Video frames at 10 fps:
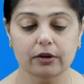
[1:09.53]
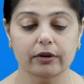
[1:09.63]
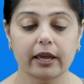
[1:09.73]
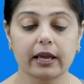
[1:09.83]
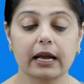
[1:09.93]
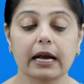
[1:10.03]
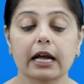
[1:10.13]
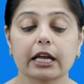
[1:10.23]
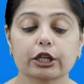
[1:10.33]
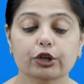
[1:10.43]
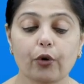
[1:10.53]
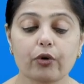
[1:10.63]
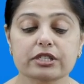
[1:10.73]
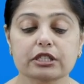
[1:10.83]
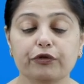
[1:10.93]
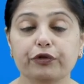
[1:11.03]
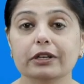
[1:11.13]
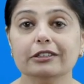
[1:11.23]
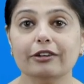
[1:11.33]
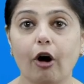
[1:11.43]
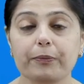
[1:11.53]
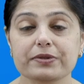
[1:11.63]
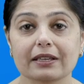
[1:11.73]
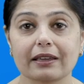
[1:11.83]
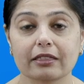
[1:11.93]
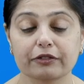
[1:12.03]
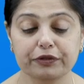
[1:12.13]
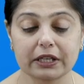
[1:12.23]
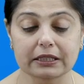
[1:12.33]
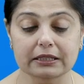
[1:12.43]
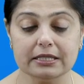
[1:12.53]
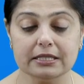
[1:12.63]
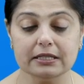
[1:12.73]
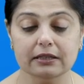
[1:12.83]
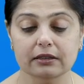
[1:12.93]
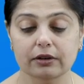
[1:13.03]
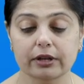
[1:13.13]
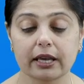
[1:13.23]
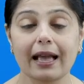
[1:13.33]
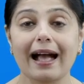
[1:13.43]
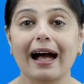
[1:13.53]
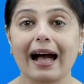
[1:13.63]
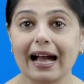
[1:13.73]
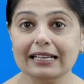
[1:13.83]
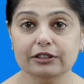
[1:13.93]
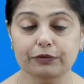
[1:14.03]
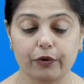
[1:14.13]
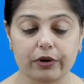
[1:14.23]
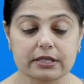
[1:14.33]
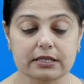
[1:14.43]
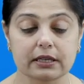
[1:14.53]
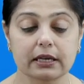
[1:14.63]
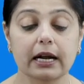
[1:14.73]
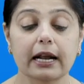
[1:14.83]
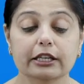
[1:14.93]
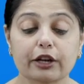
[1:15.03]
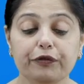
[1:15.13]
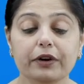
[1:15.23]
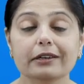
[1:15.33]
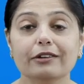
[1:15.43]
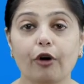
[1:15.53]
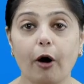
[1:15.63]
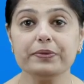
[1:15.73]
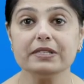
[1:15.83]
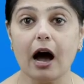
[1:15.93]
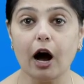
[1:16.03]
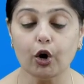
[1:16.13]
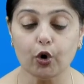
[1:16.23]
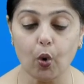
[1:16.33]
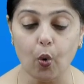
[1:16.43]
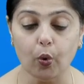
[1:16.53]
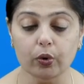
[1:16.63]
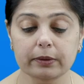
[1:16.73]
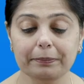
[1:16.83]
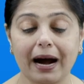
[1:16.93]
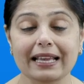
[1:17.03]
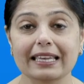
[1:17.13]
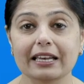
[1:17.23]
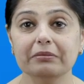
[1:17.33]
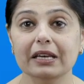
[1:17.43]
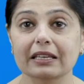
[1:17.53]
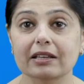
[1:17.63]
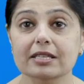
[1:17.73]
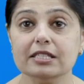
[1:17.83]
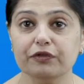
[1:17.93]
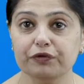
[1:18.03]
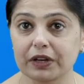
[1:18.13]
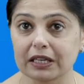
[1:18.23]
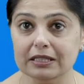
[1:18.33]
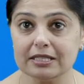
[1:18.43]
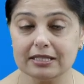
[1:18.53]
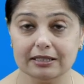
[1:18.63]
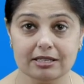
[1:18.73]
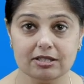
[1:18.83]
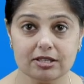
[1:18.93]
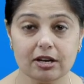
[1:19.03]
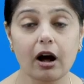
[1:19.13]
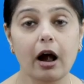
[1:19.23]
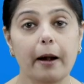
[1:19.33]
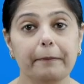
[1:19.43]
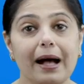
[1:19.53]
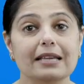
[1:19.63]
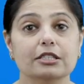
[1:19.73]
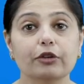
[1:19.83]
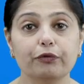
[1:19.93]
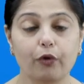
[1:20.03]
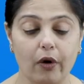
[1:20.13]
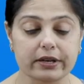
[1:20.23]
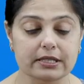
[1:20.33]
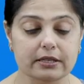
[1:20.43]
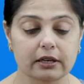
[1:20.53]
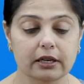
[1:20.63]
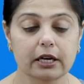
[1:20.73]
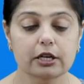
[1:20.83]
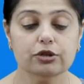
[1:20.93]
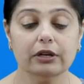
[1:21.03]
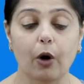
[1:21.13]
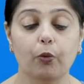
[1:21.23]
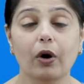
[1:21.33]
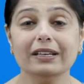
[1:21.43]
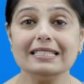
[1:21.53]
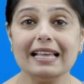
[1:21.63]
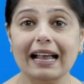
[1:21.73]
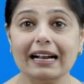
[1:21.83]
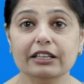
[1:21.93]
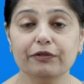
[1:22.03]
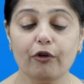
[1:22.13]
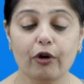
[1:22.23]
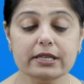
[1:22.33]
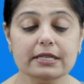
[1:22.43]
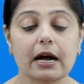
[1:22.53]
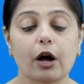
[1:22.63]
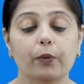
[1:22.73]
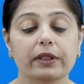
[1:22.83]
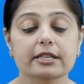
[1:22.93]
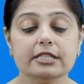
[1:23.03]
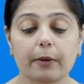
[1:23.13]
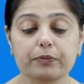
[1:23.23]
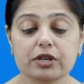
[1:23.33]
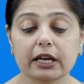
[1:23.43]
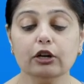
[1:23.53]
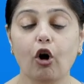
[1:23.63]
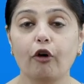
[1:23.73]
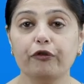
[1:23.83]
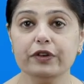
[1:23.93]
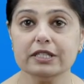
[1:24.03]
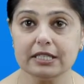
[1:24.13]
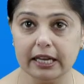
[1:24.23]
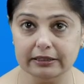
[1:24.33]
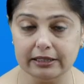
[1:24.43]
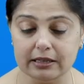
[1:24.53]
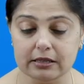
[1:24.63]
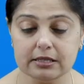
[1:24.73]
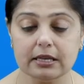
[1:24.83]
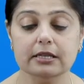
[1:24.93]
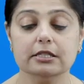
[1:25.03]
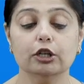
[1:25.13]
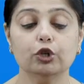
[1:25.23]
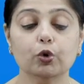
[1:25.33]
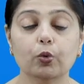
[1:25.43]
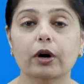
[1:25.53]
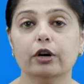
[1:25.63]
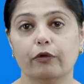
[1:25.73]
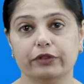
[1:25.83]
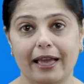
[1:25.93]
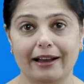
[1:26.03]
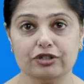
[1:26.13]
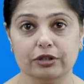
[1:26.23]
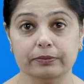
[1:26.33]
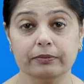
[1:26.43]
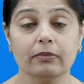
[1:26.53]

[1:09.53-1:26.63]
Okay? He grows different crops in the fields. Okay? Active voice. Different crops are grown by him in his fields. This is a passive voice. So now, what is an active voice? When the subject of a sentence is the doer of the action.